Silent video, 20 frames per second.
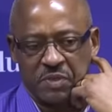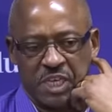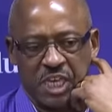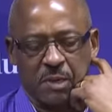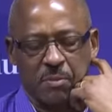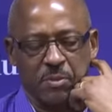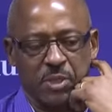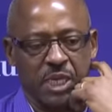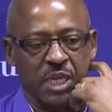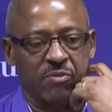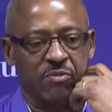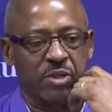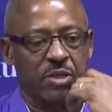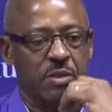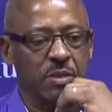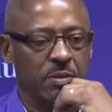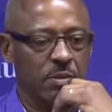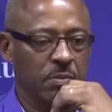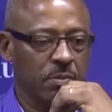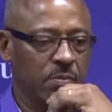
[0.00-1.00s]
kept
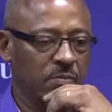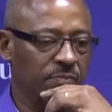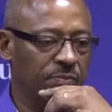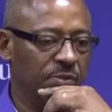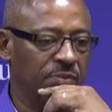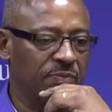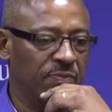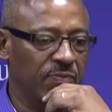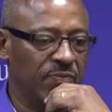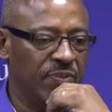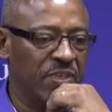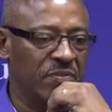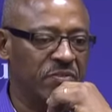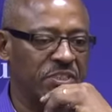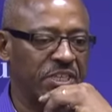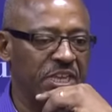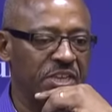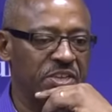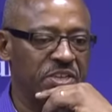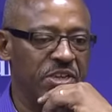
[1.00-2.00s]
every for
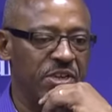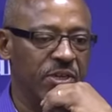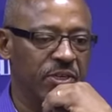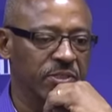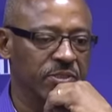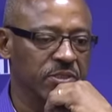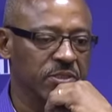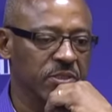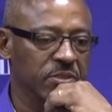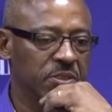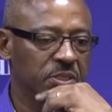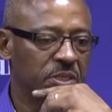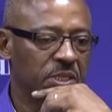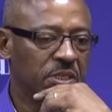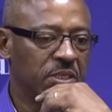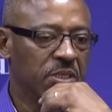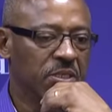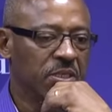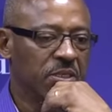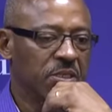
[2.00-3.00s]
15 years,
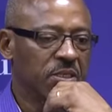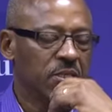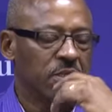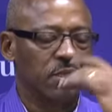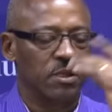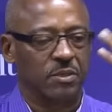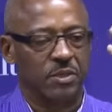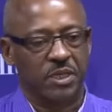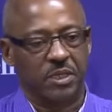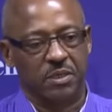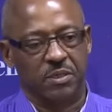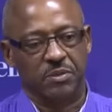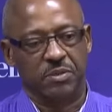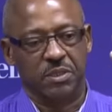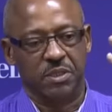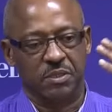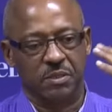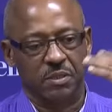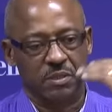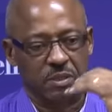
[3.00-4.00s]

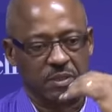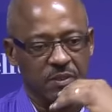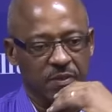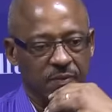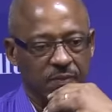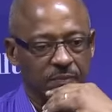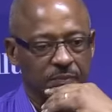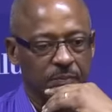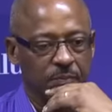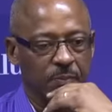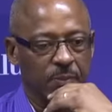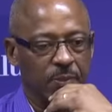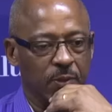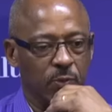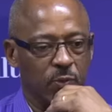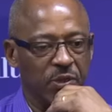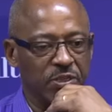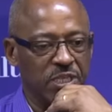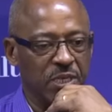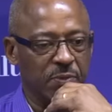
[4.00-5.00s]
the
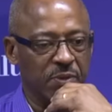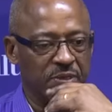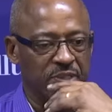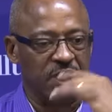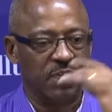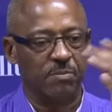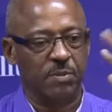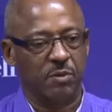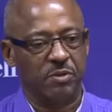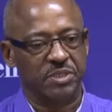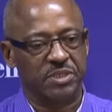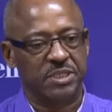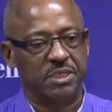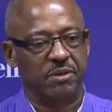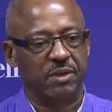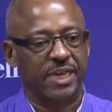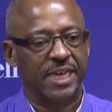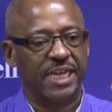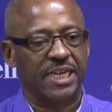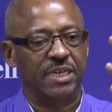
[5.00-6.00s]
1 year we didn't, but we
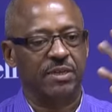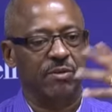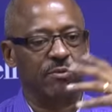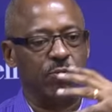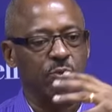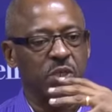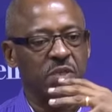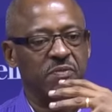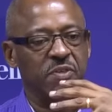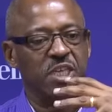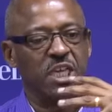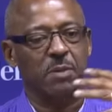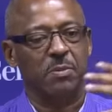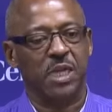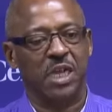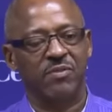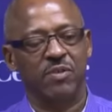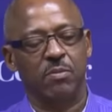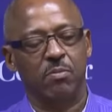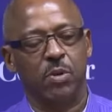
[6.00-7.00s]
still had it. We've kept
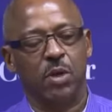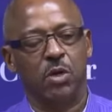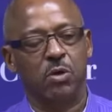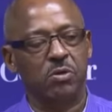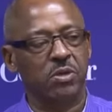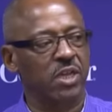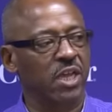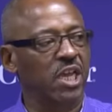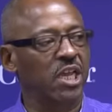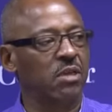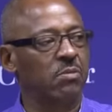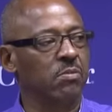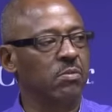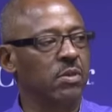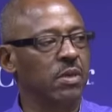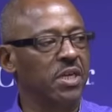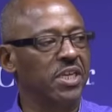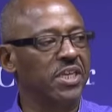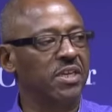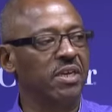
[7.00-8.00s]
every bowl game,
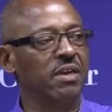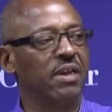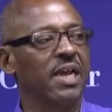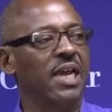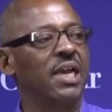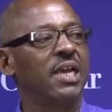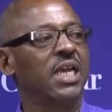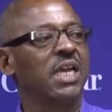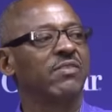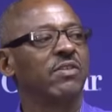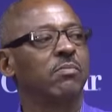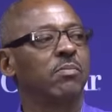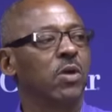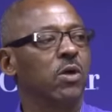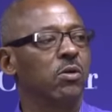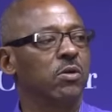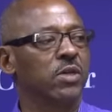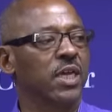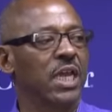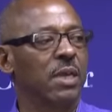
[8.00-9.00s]
Lincoln and I, every
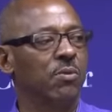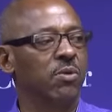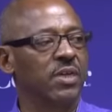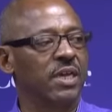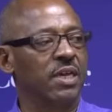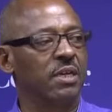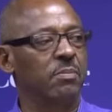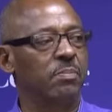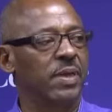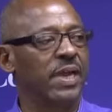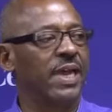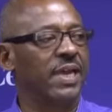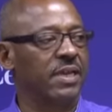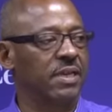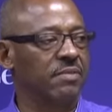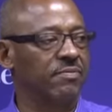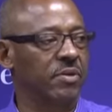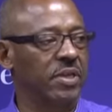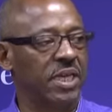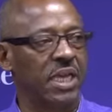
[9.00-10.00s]
bowl game. We got a
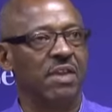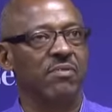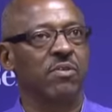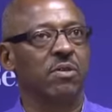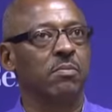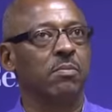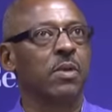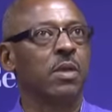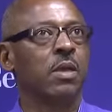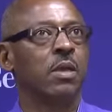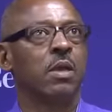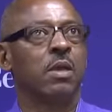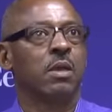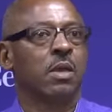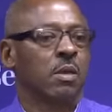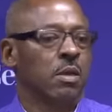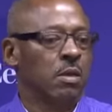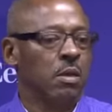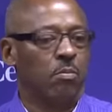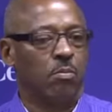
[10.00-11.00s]
packet for every
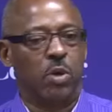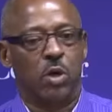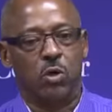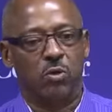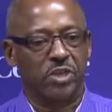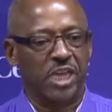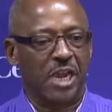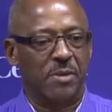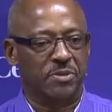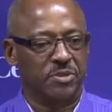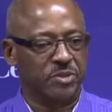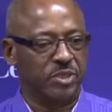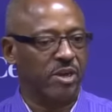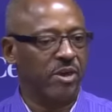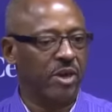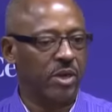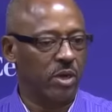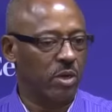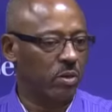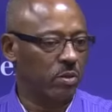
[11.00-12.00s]
bowl game
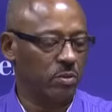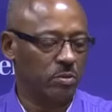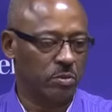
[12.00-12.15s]
scenario.